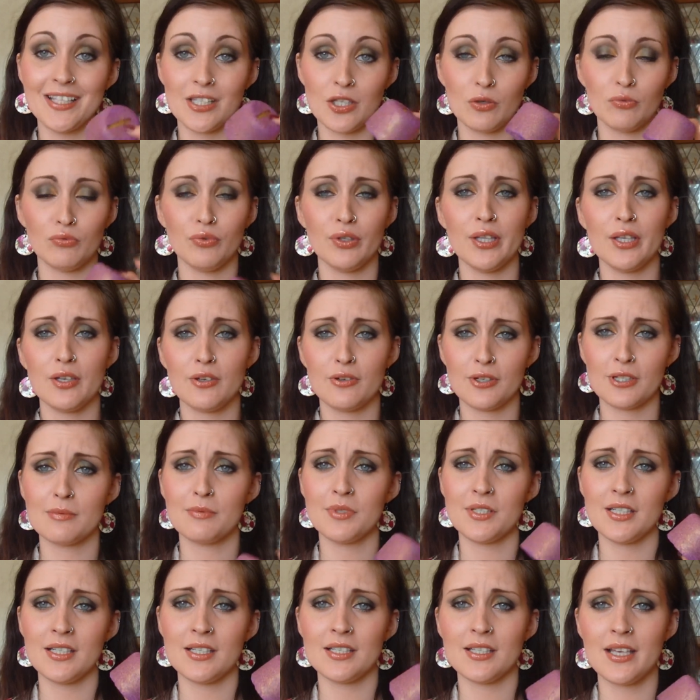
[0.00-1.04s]
It's a really
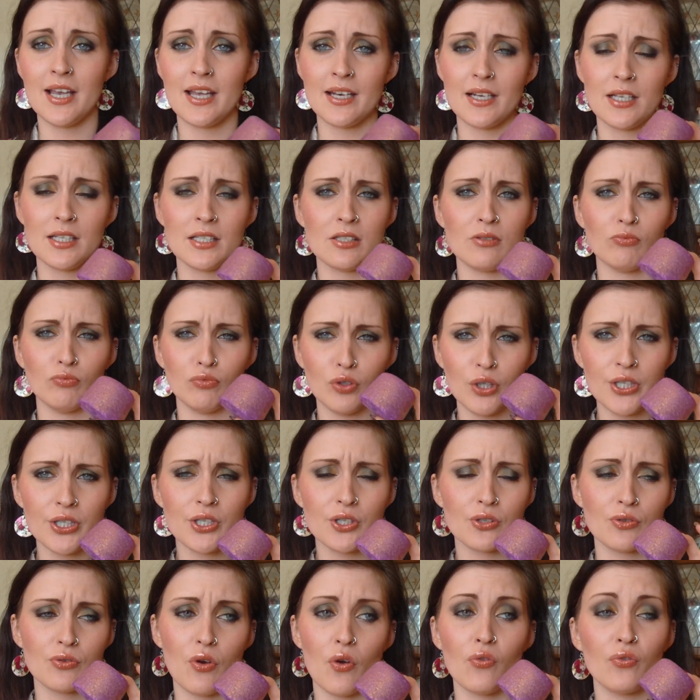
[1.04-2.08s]
Christmassy scent. It's really
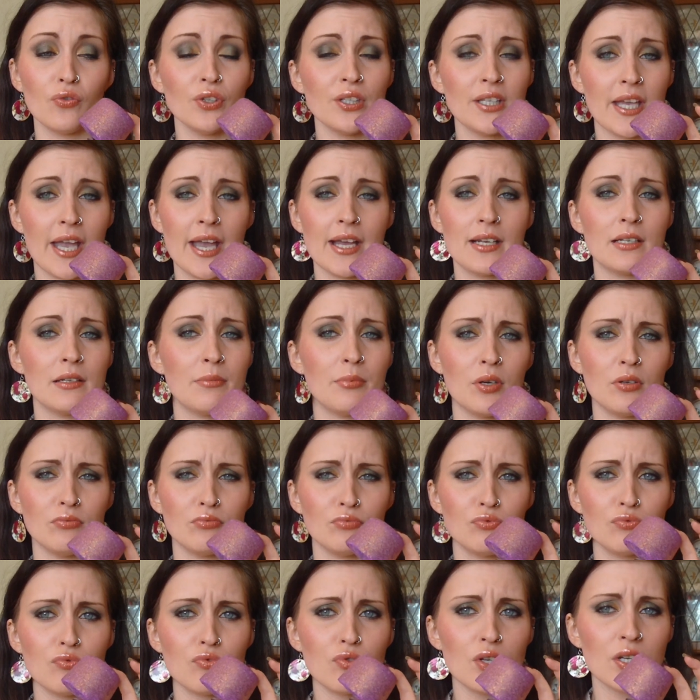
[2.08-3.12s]
strong, really heady, but
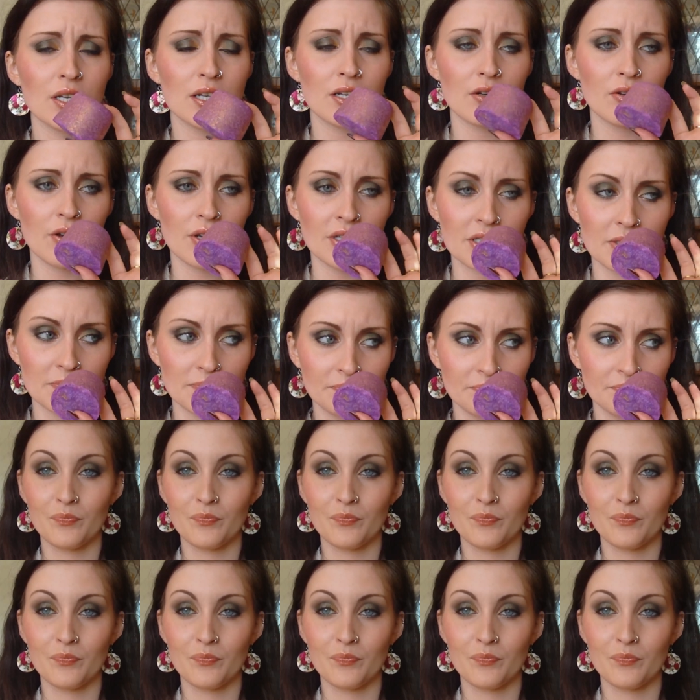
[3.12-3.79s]
really nice.